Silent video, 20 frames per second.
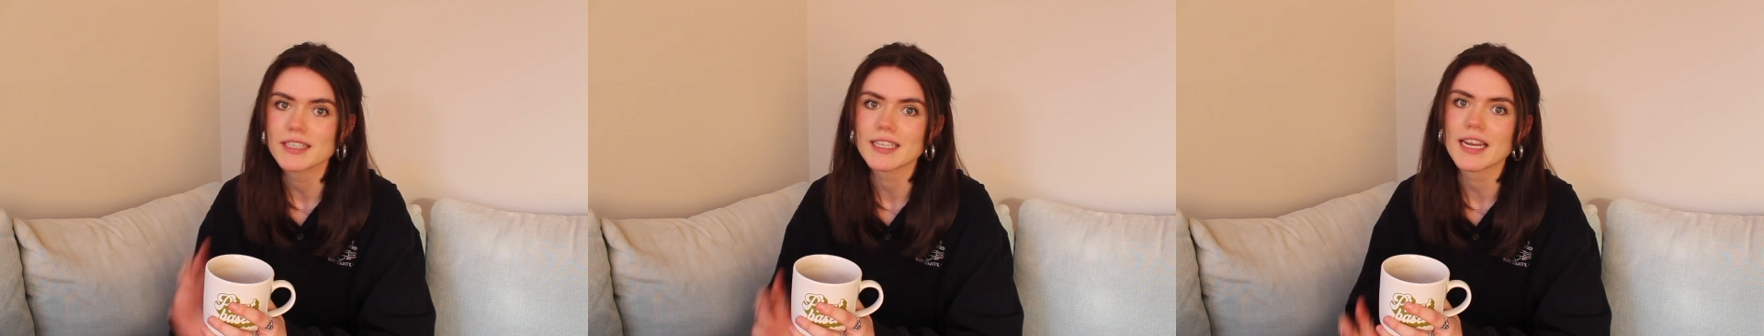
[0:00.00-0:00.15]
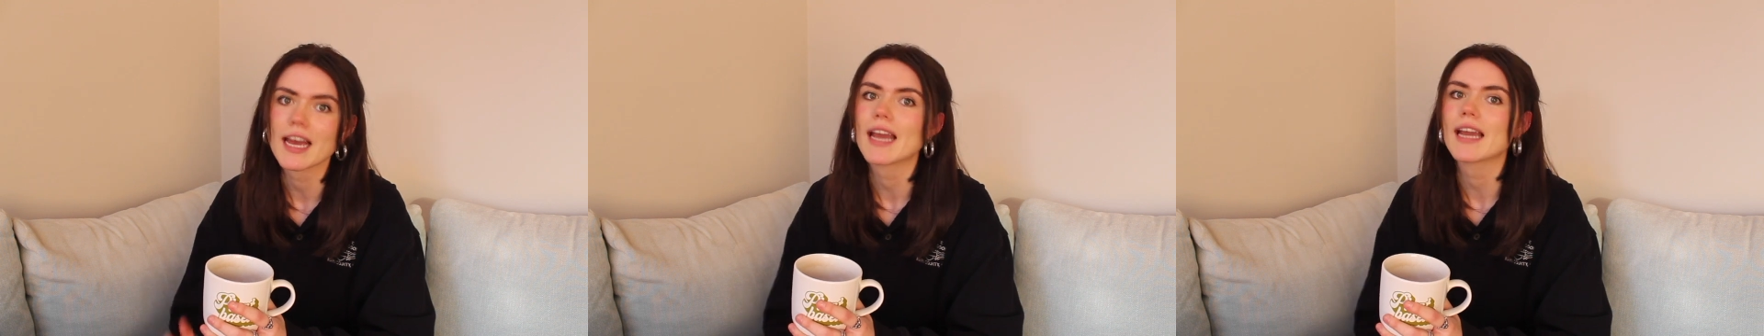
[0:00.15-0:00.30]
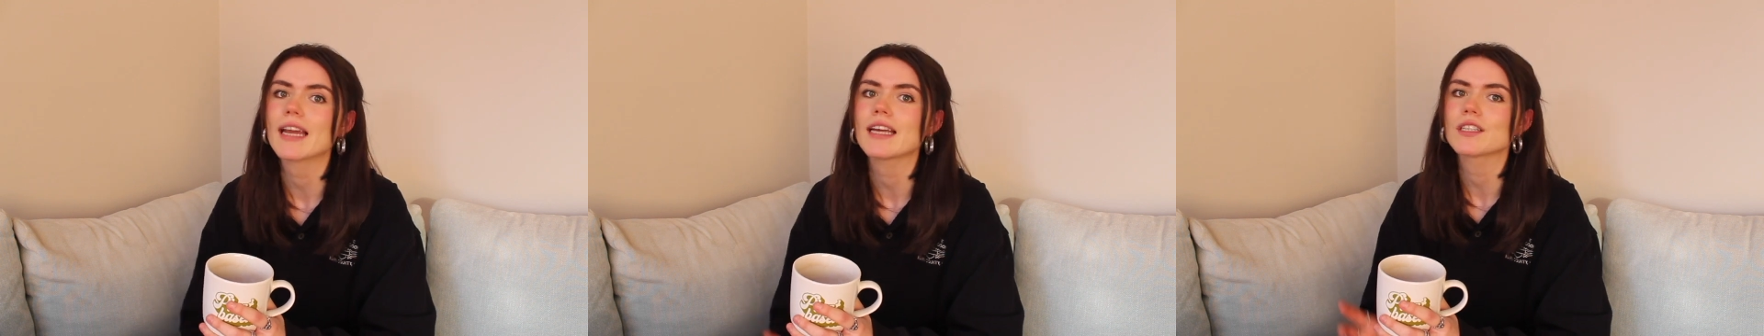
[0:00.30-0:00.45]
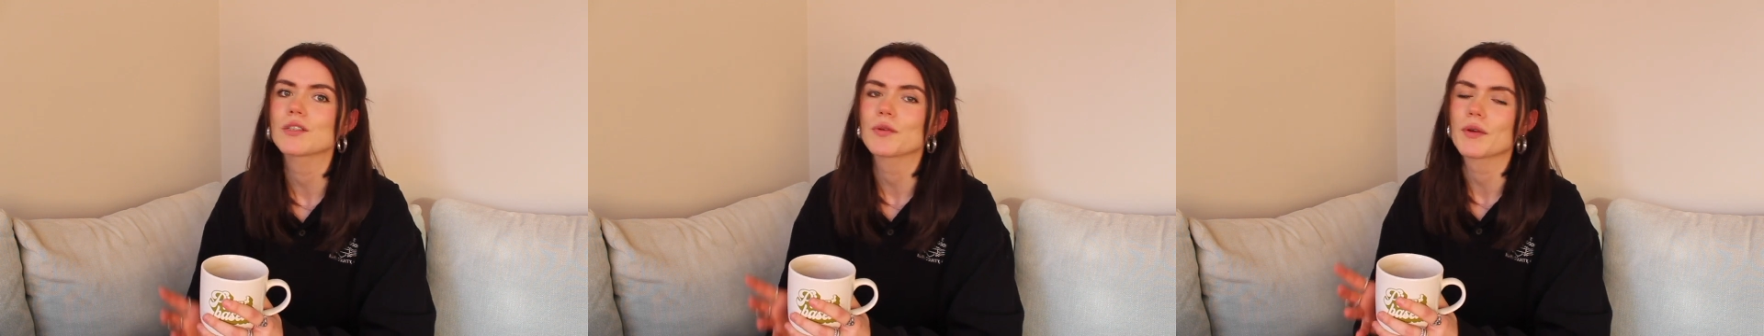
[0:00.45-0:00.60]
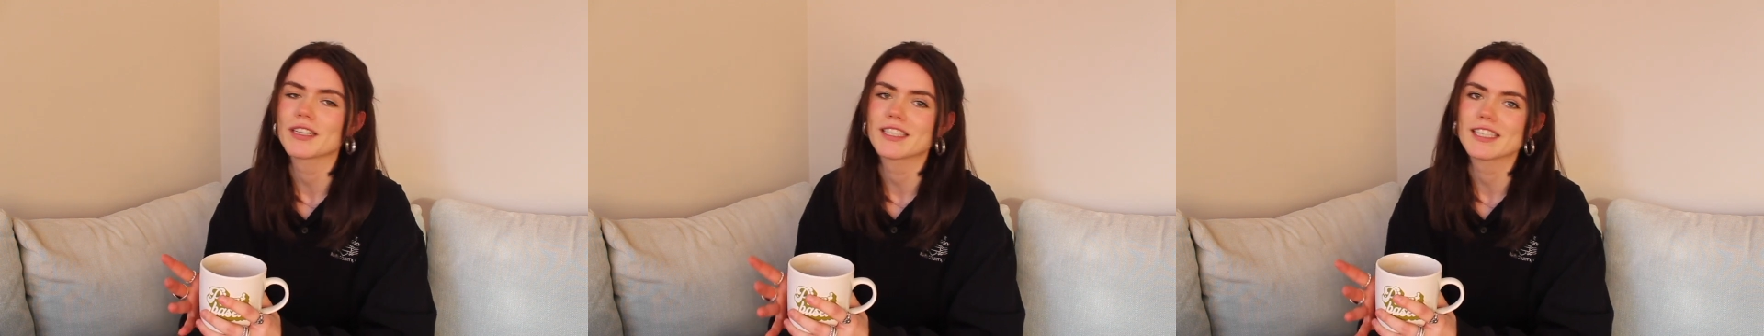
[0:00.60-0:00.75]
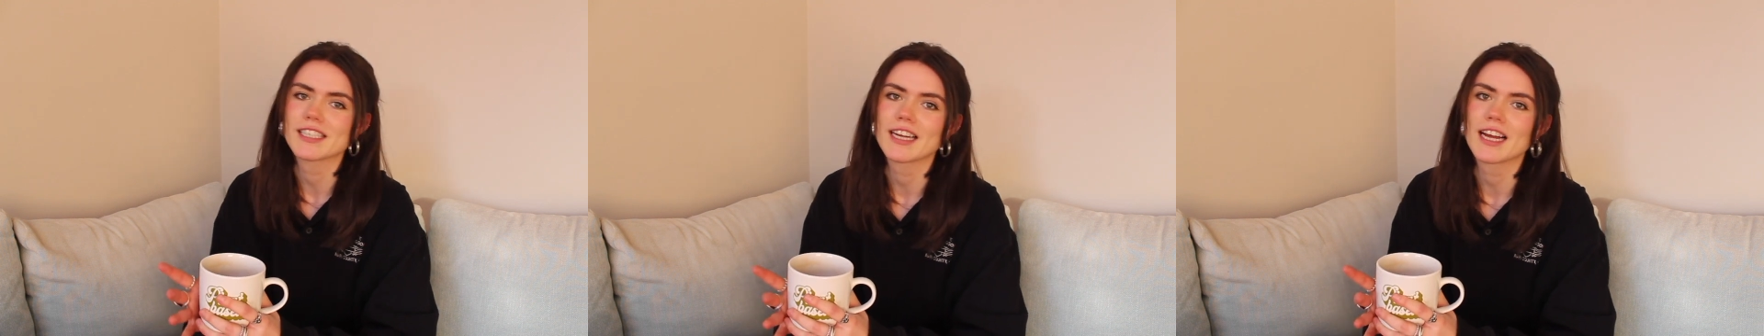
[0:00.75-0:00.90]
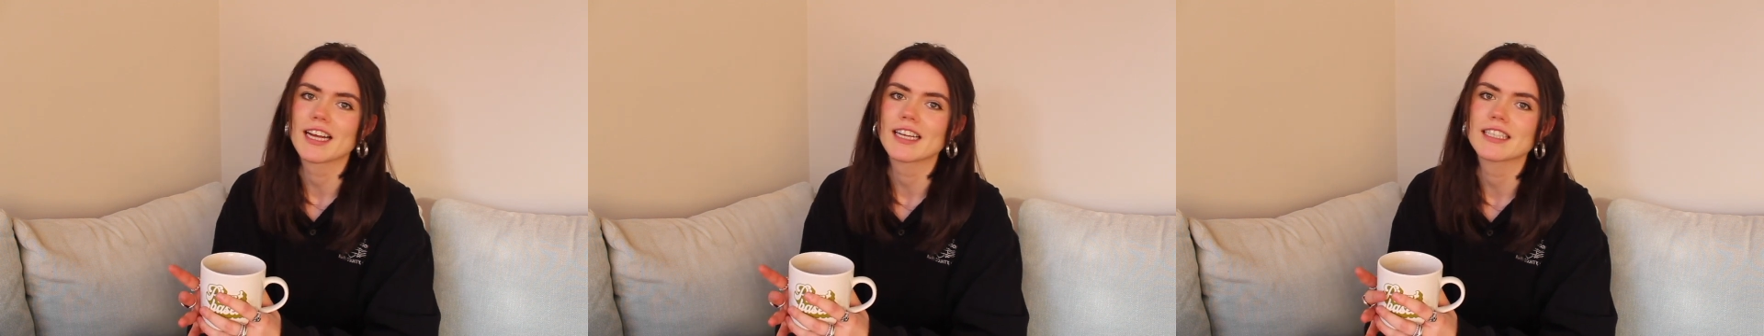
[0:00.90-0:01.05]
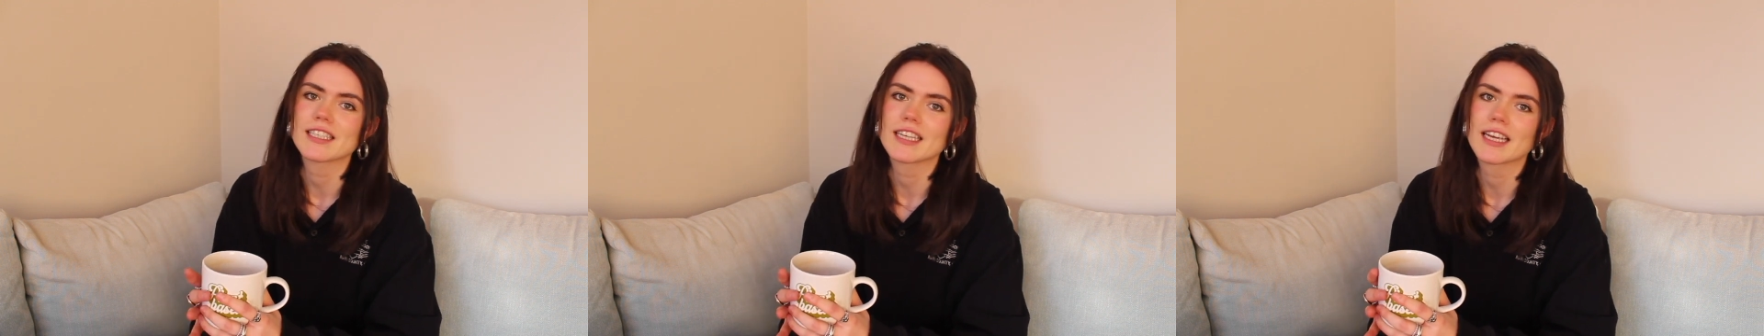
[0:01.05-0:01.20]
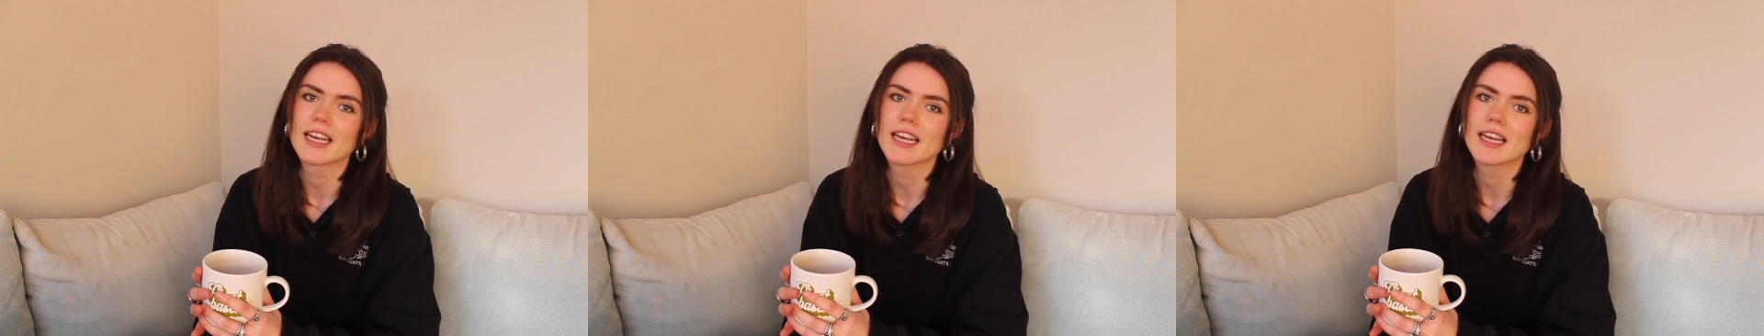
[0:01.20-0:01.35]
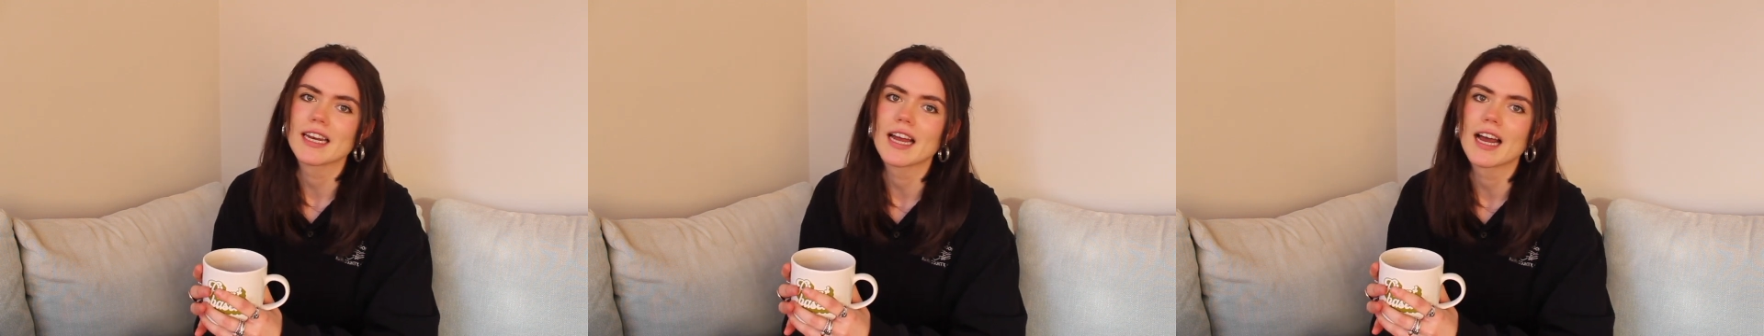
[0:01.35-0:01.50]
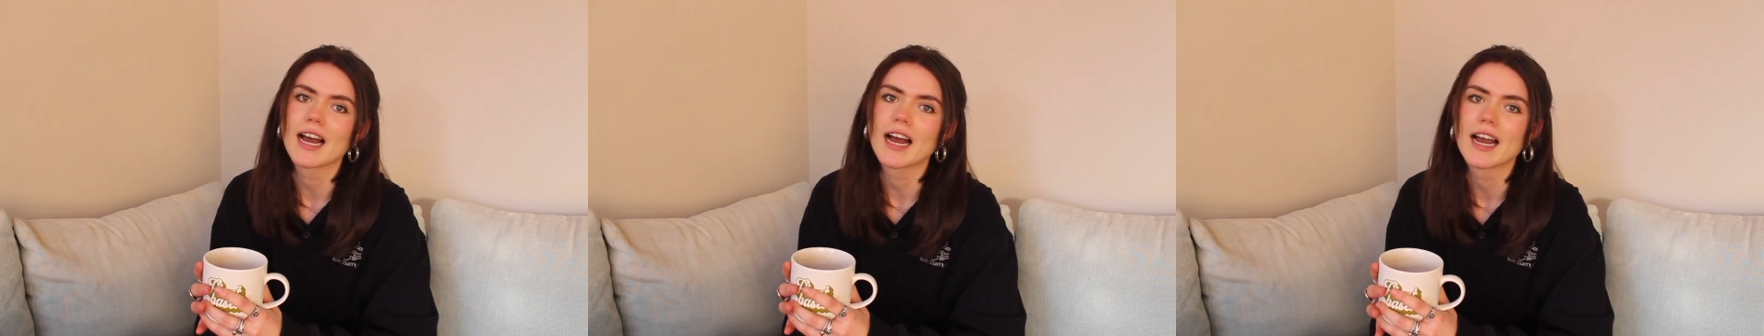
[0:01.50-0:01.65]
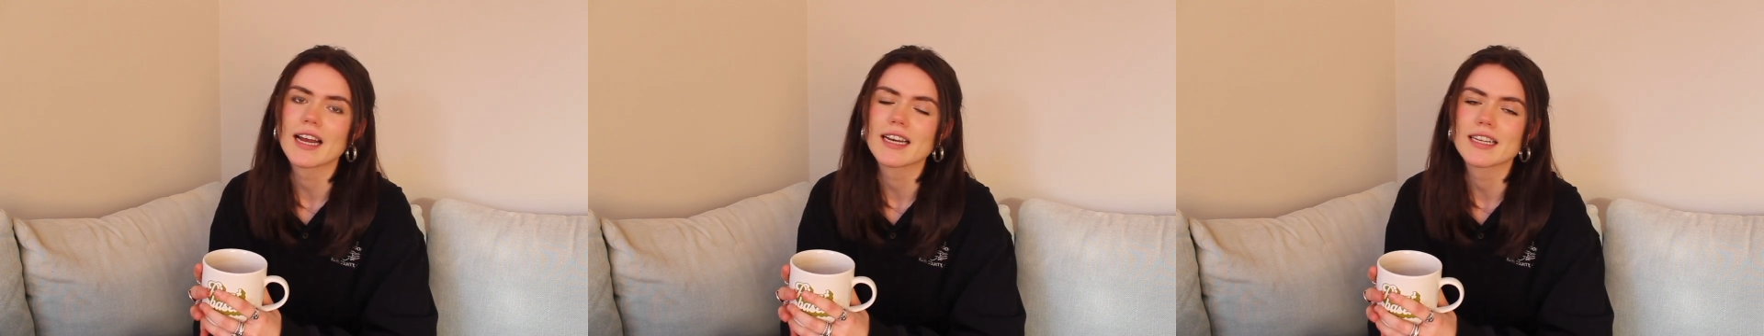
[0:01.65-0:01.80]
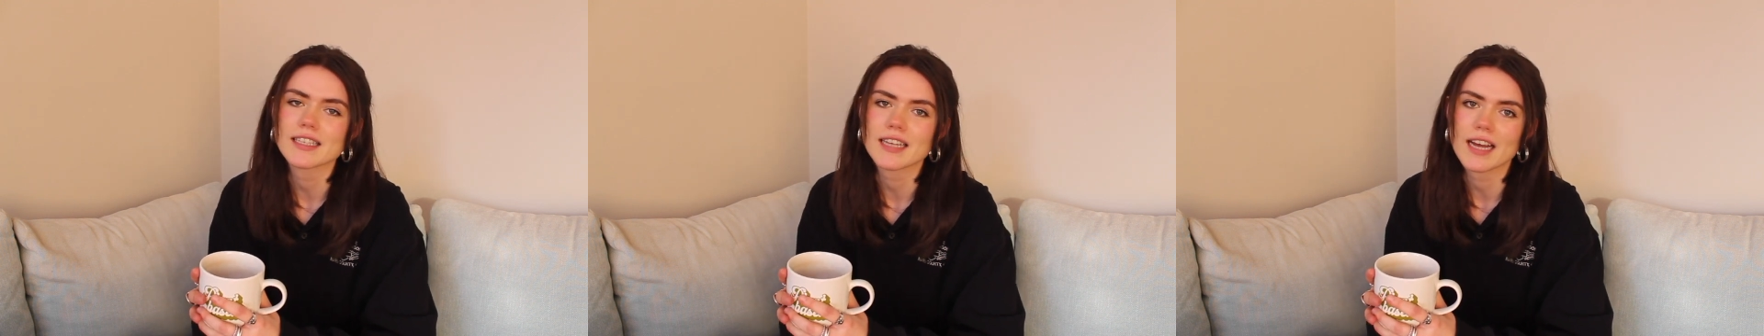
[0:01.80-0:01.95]
Day 2019
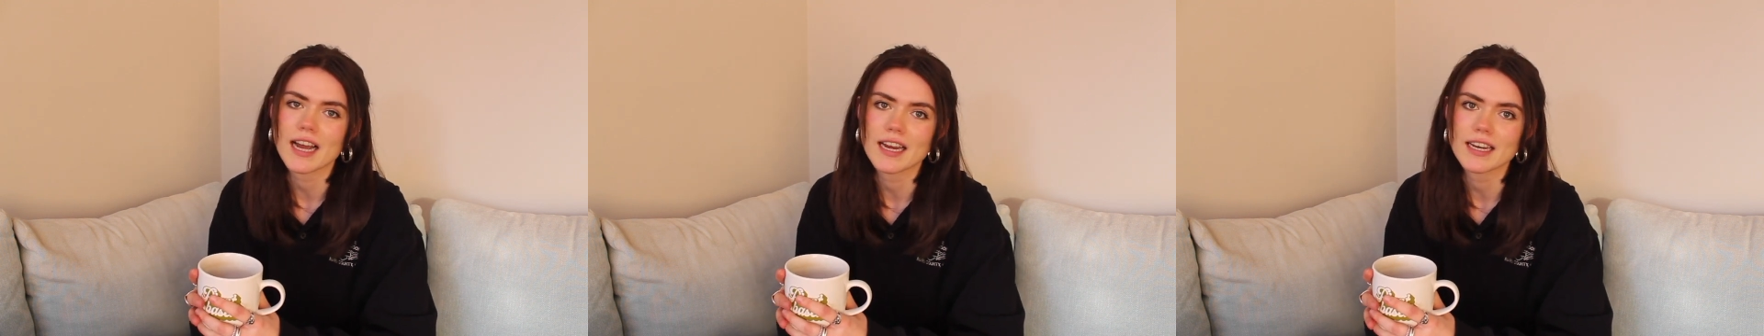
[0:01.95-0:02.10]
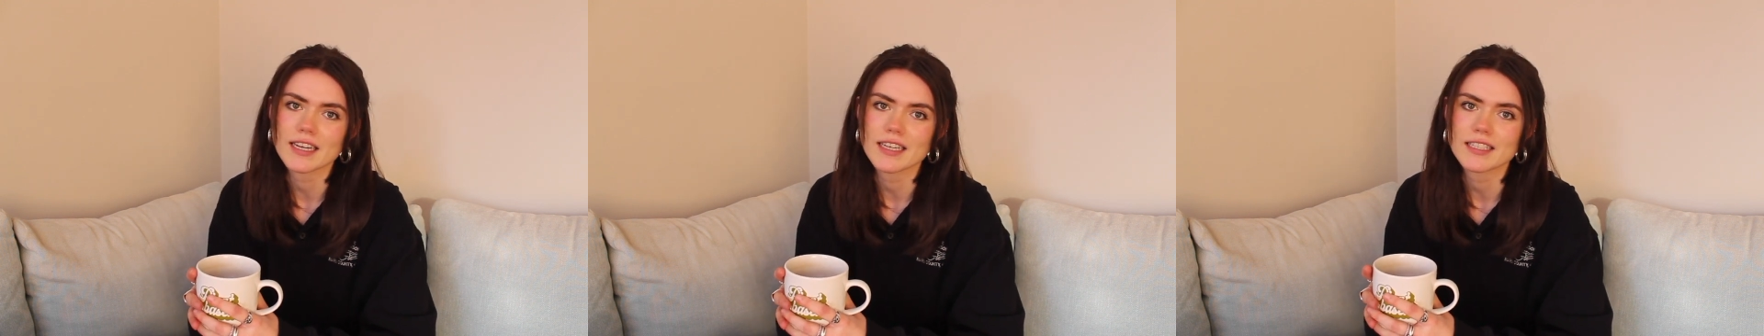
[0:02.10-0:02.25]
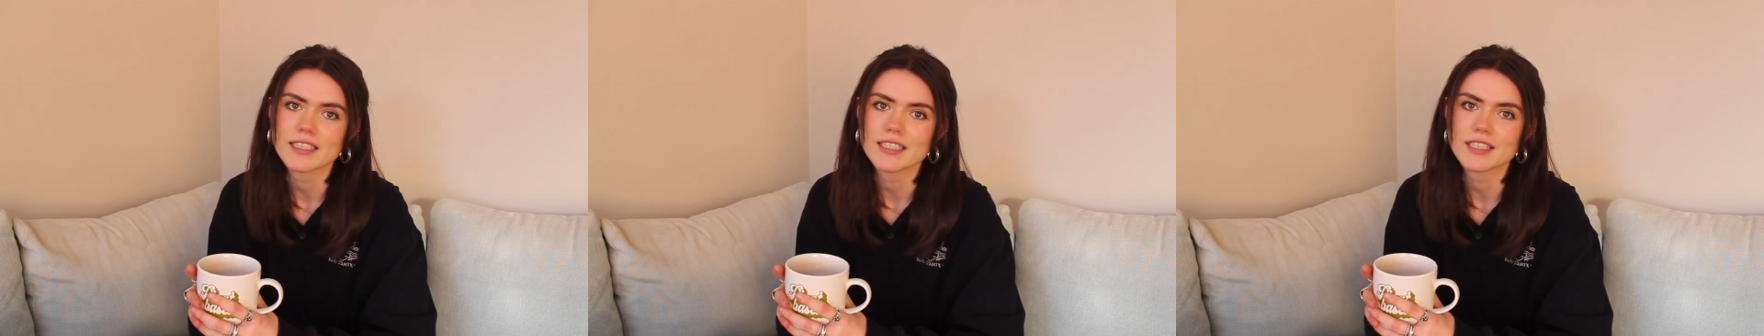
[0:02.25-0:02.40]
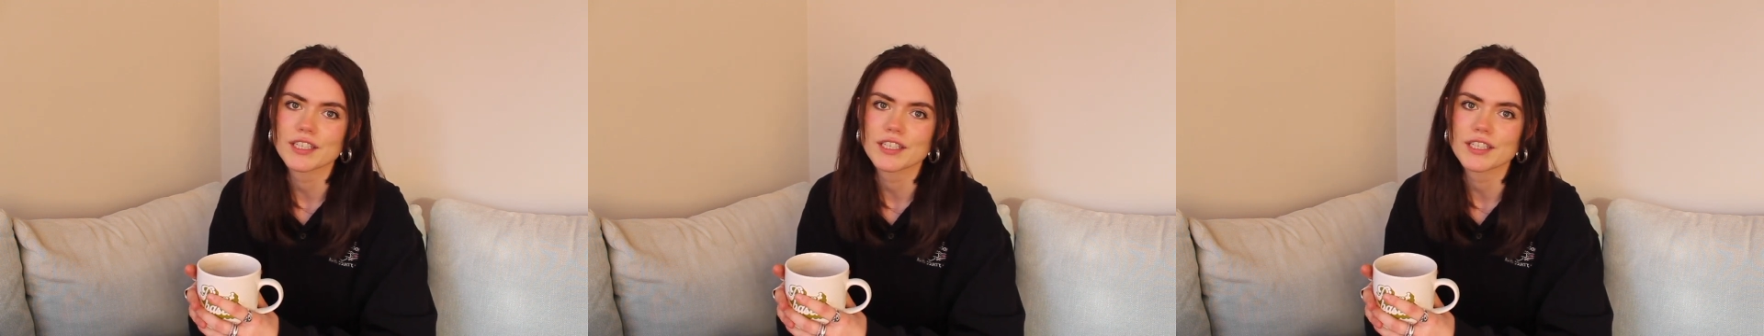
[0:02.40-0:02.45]
I decided